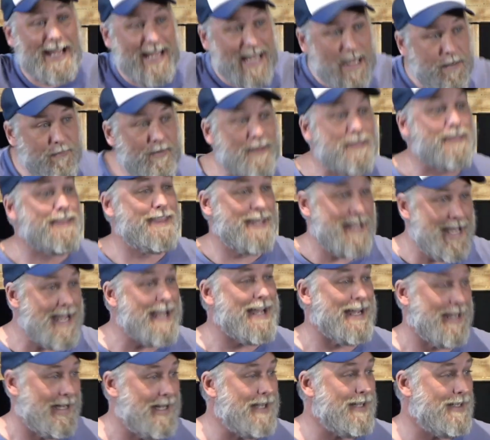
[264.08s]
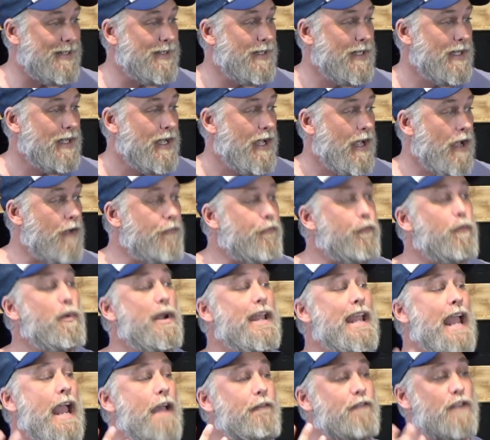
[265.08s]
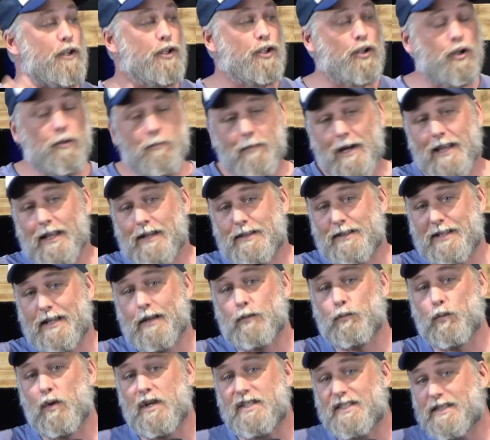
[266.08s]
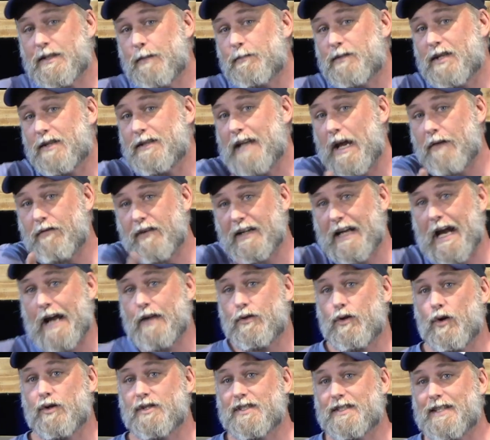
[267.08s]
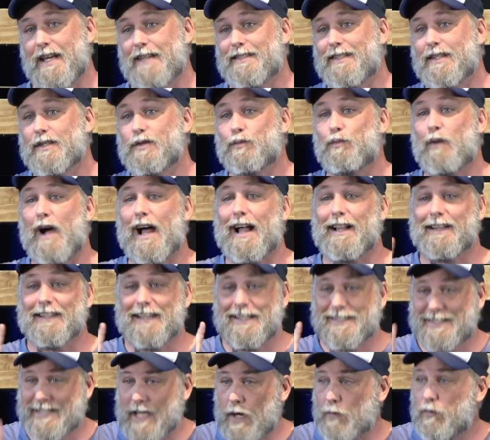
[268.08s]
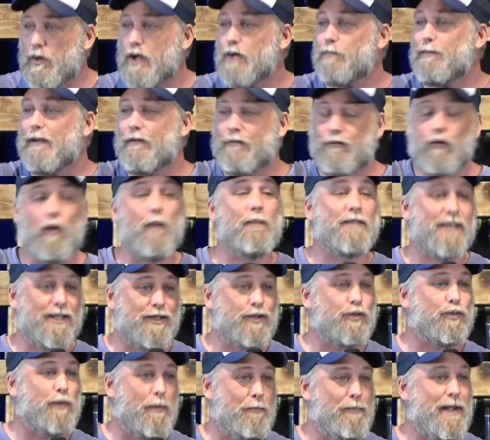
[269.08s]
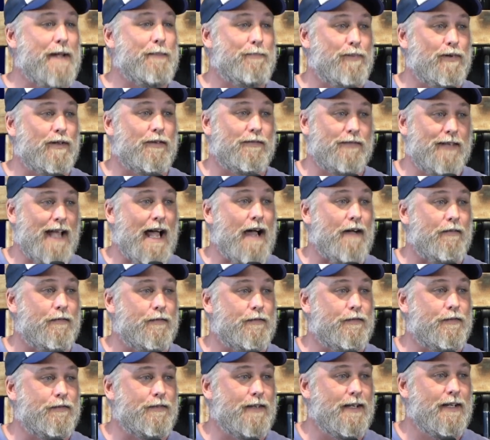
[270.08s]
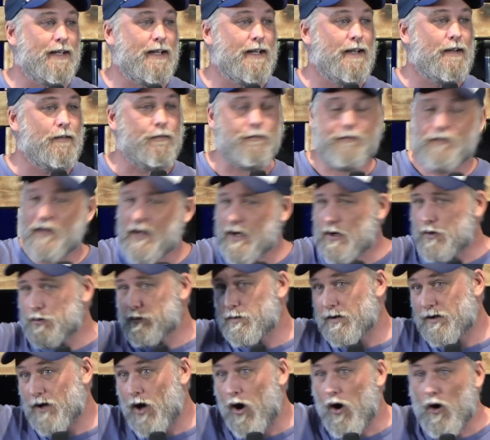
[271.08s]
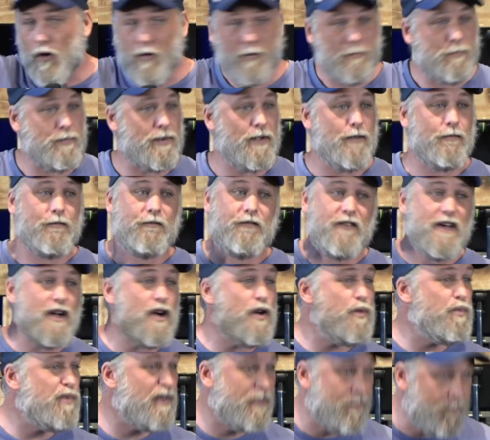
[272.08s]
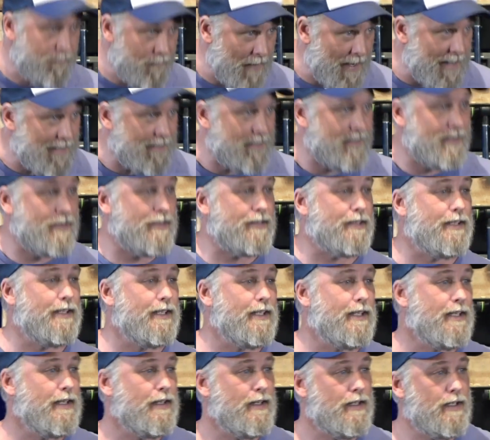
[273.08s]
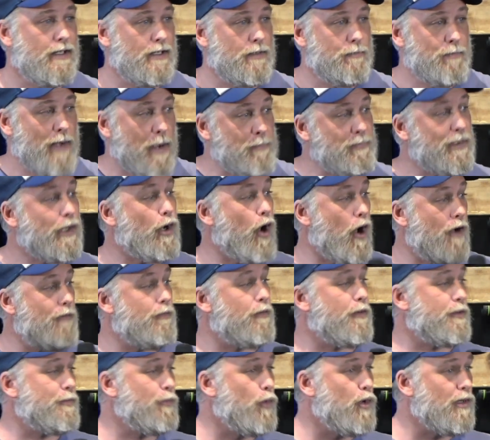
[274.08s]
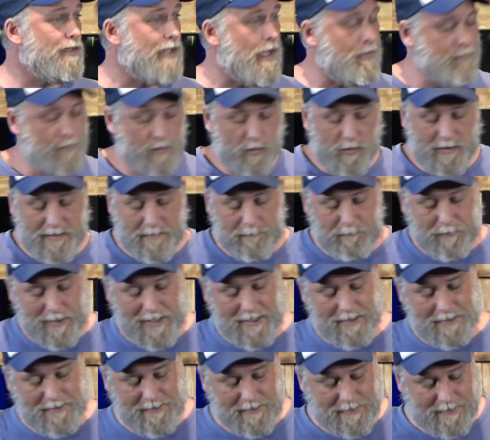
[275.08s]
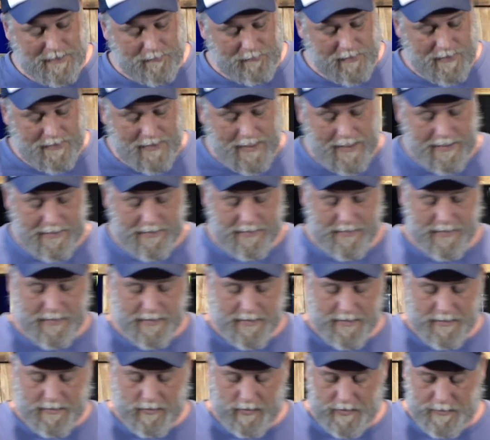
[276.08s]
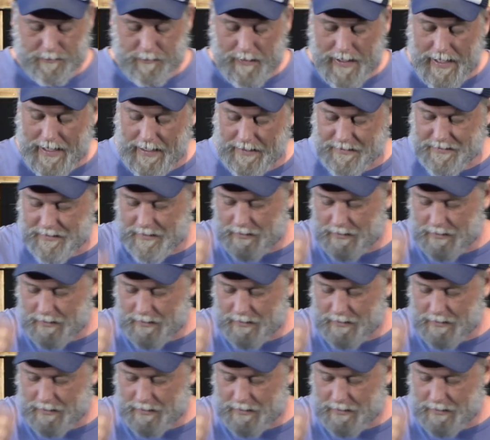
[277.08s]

even there, if we have the humility and wisdom to navigate those seasons well, it's that we would be formed into a people of love, filled with hope, filled with faith, bubbling over with more love, joy, and peace as every day goes past. The